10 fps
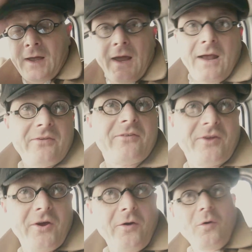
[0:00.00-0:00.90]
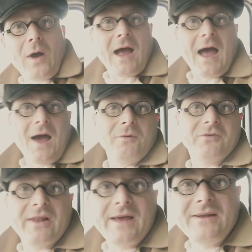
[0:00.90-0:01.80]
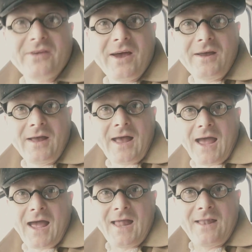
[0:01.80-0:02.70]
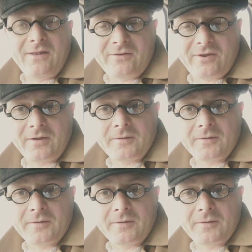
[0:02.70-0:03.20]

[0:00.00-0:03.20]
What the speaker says: It's 2 hours later, and